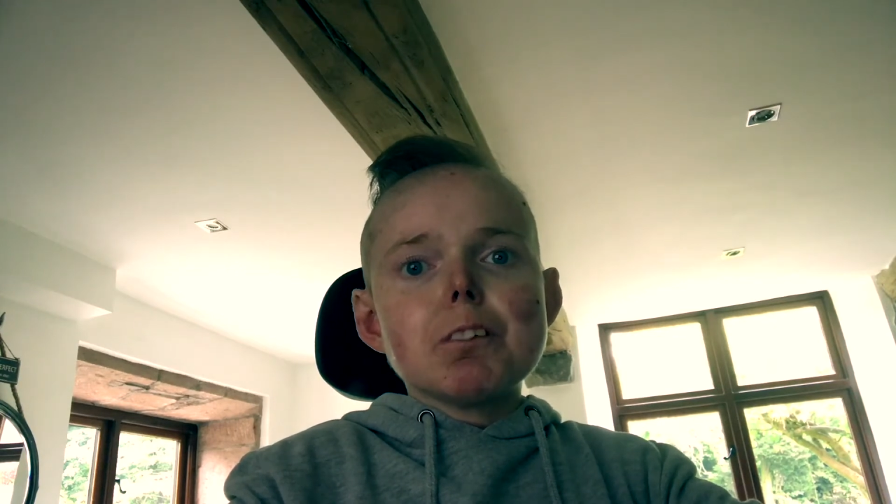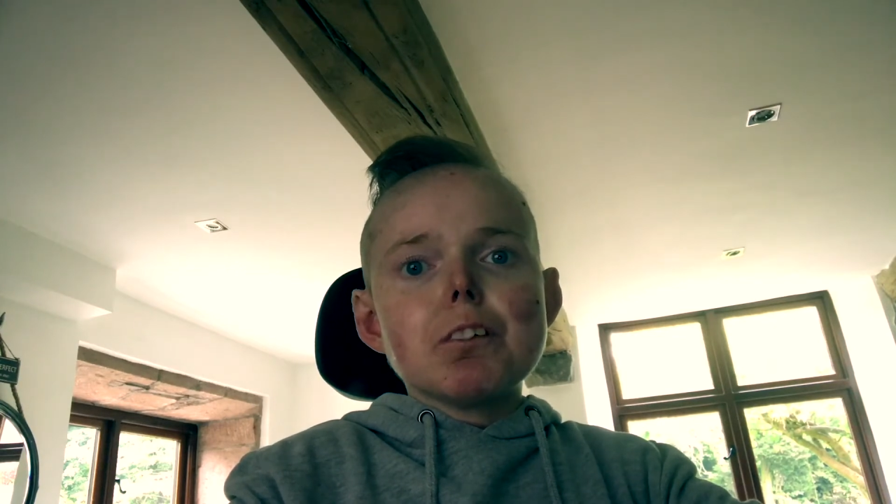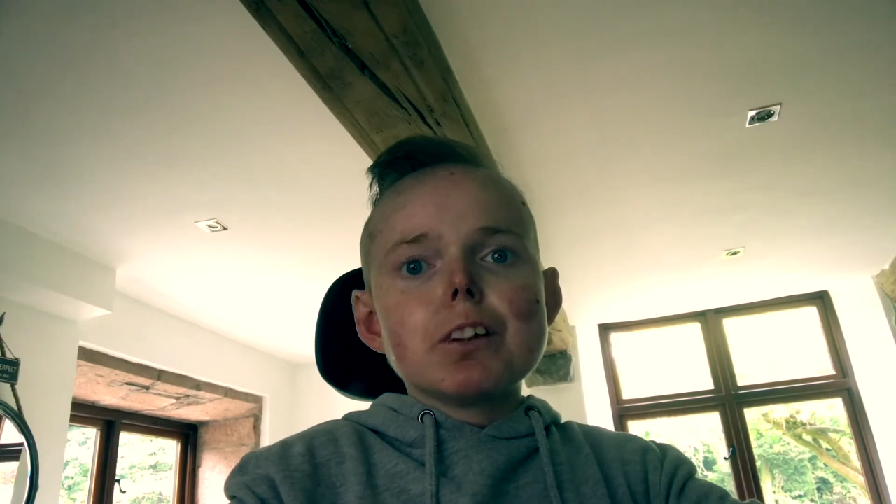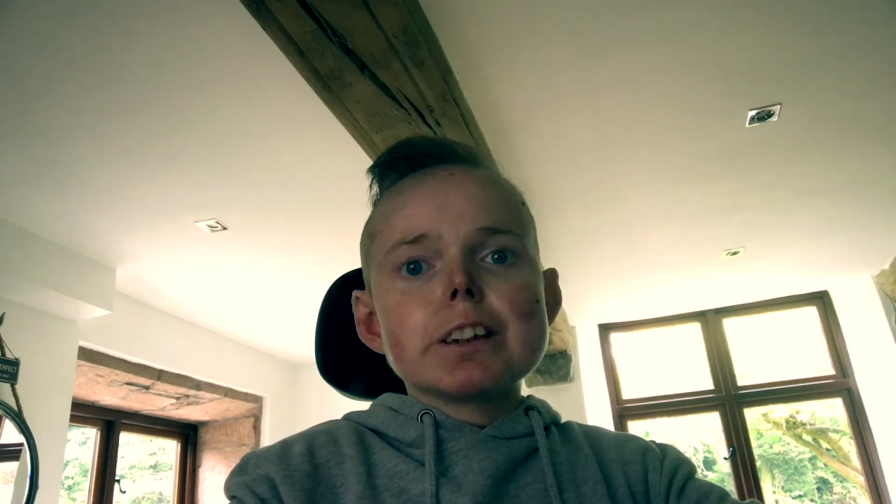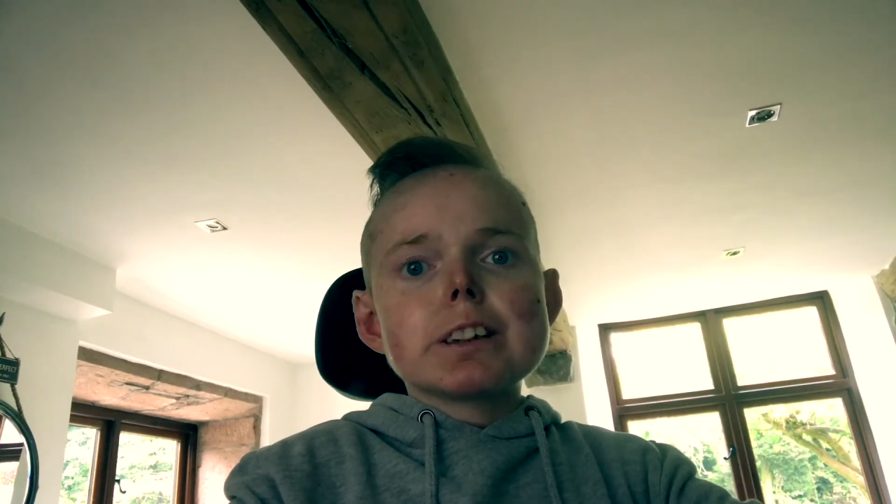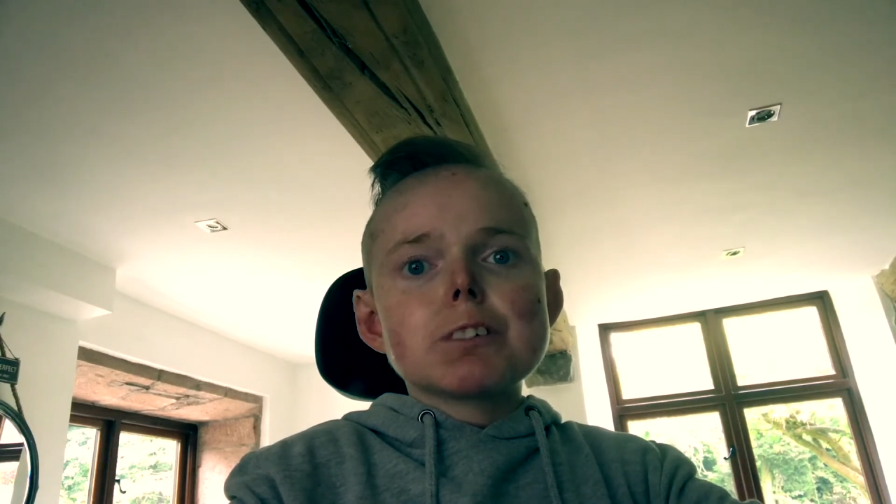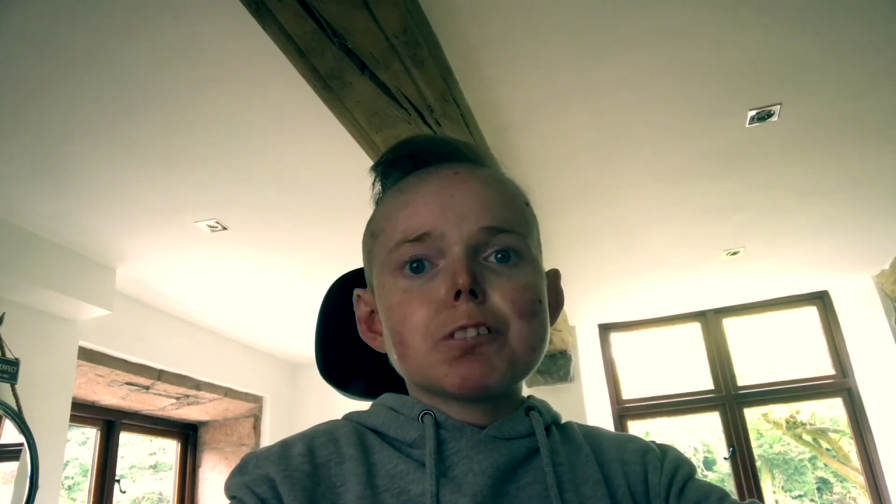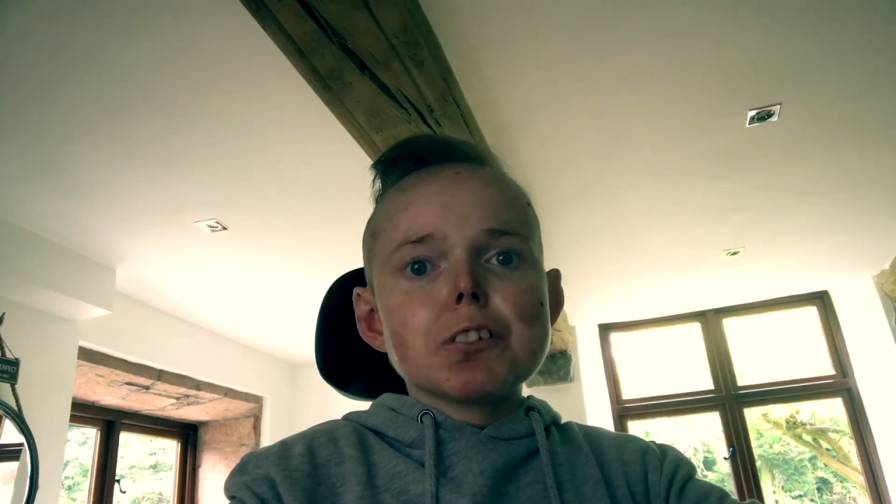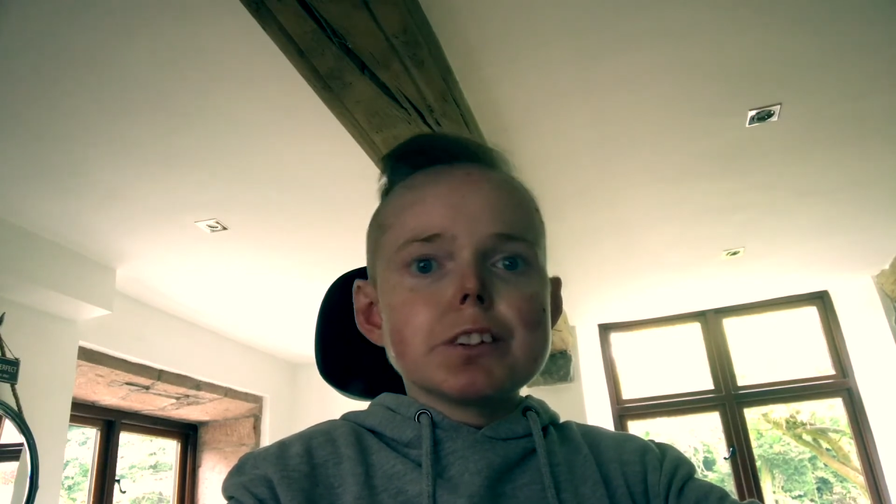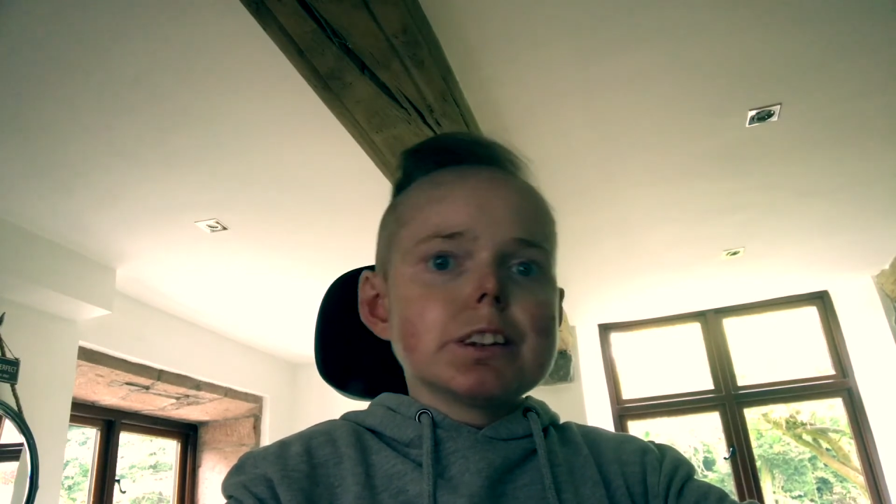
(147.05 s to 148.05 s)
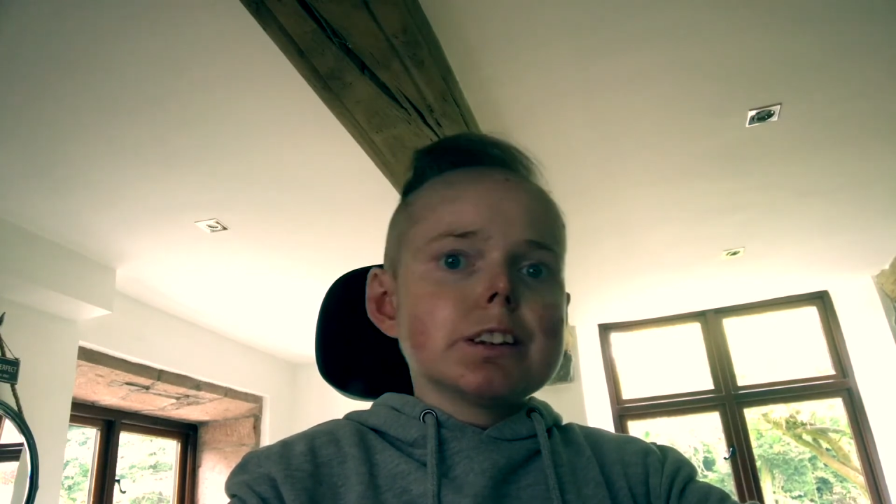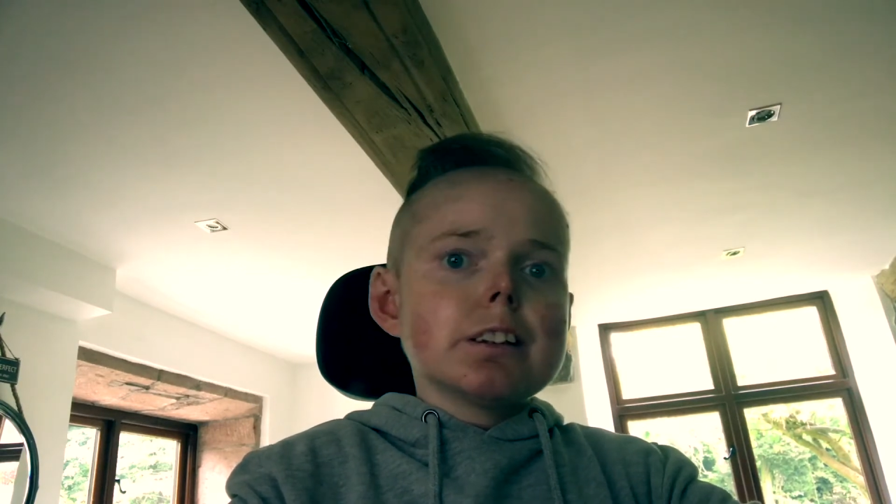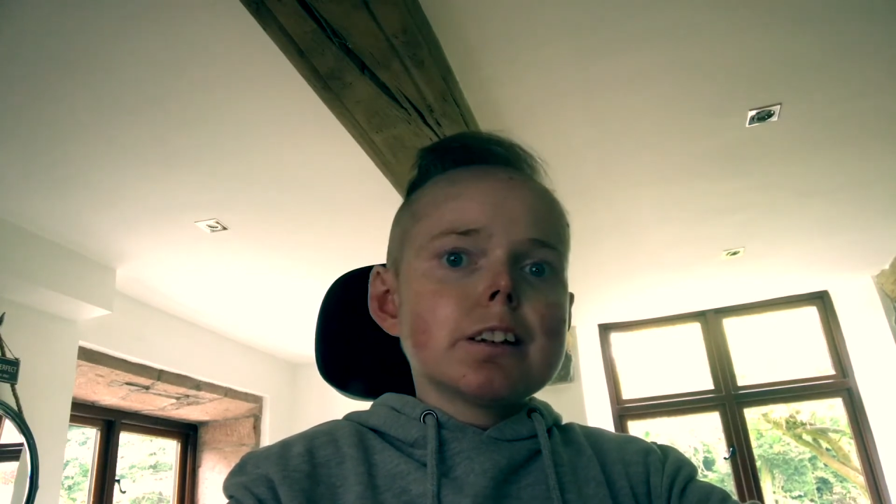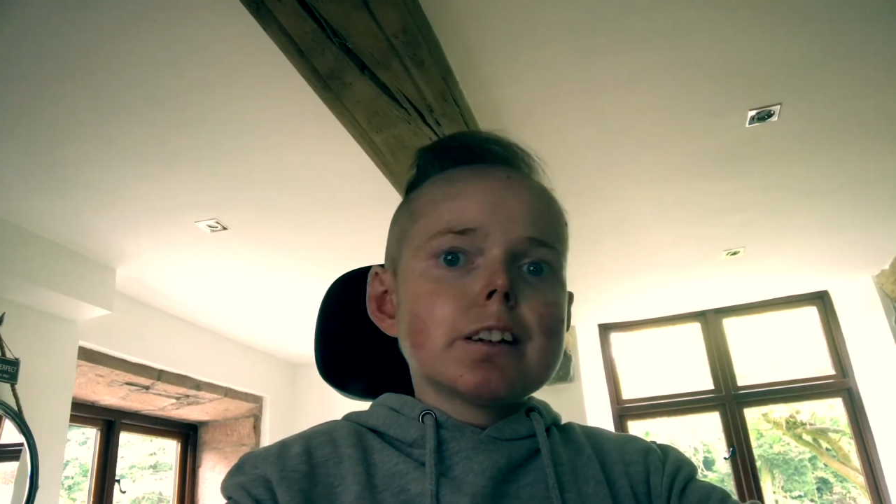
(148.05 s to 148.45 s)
but it's funded